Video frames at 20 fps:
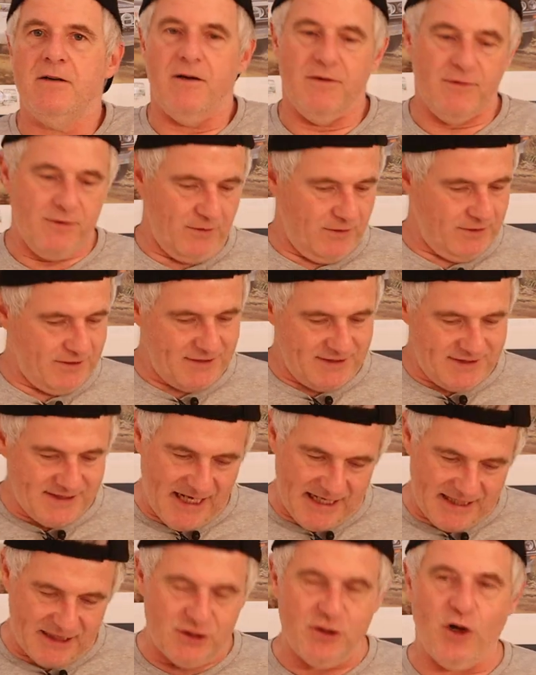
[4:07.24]
I thought,
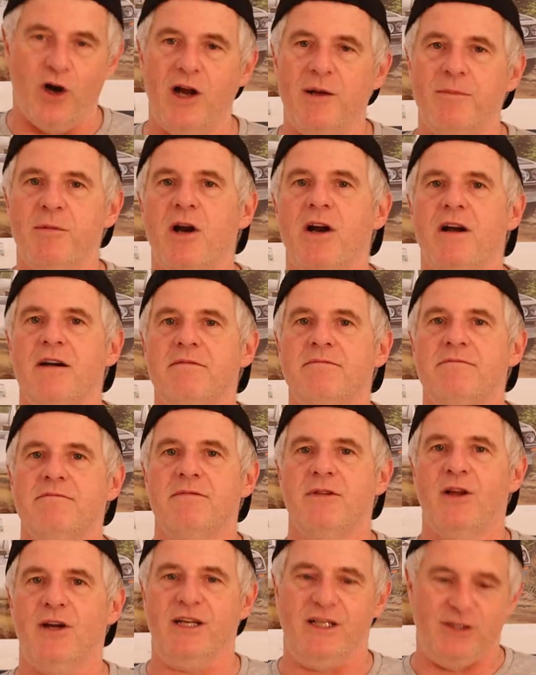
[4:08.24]
set the timer
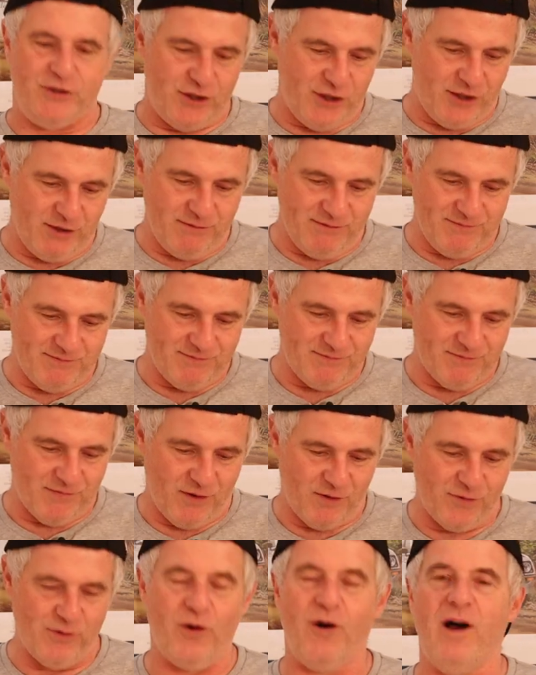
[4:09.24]
like you do.
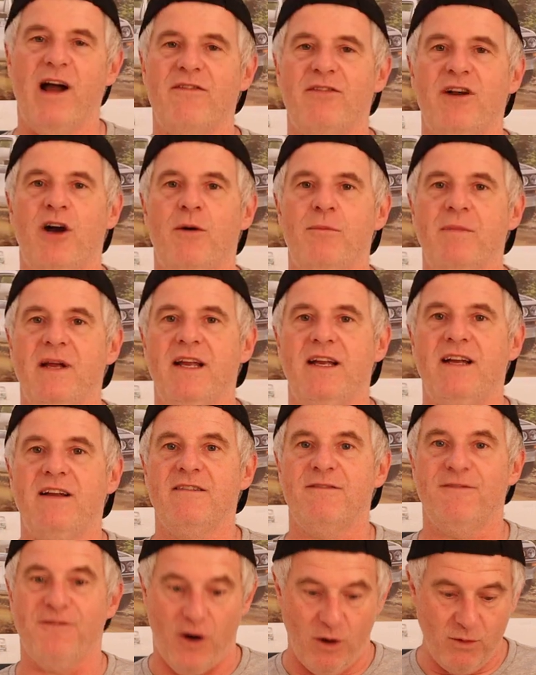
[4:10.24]
I thought, I have it on my
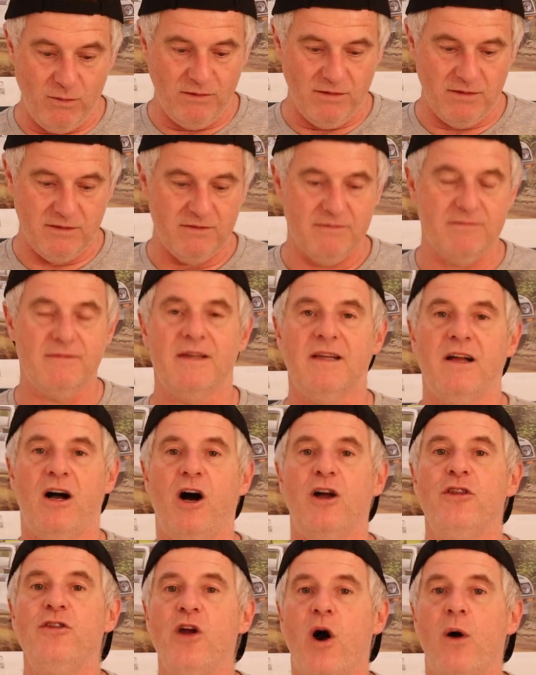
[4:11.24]
phone.
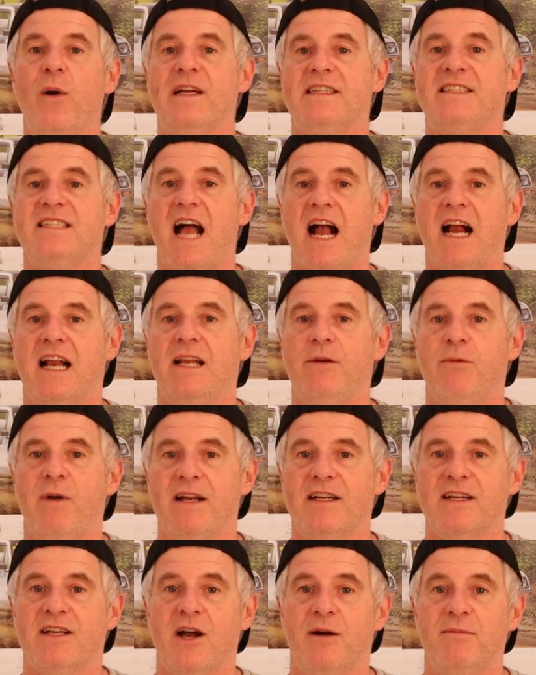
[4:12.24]
I'll know exactly
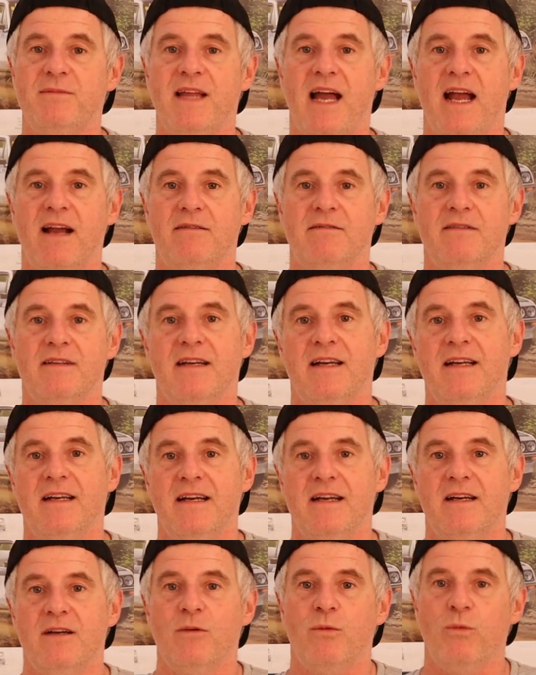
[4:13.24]
when to come down.
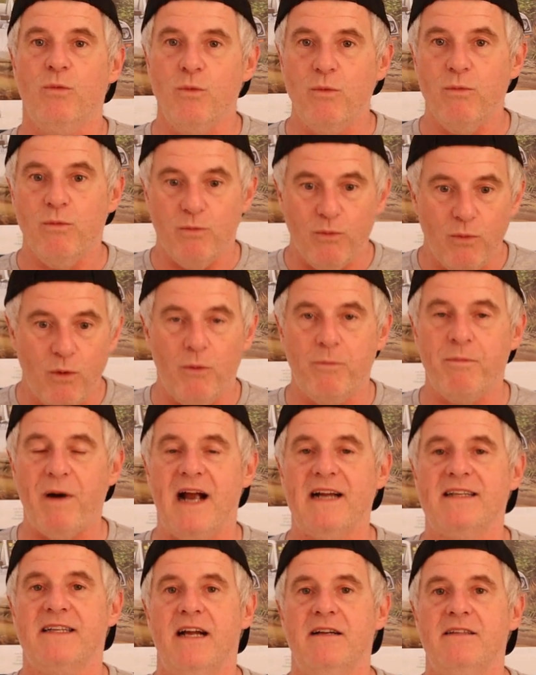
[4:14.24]
Walked
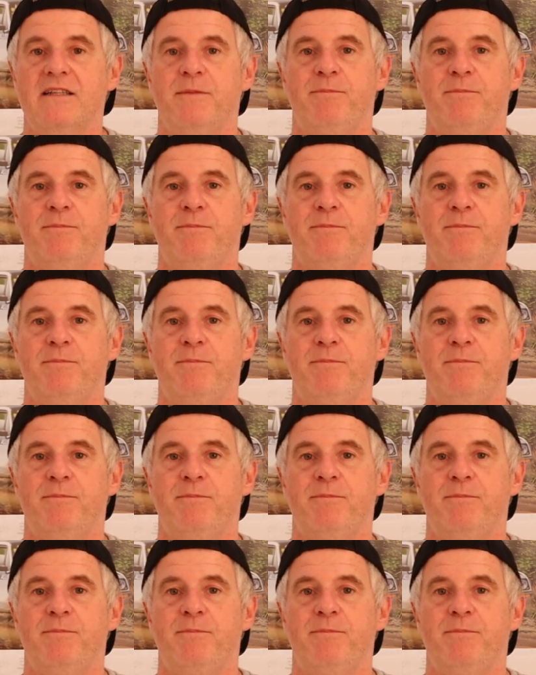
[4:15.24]
back down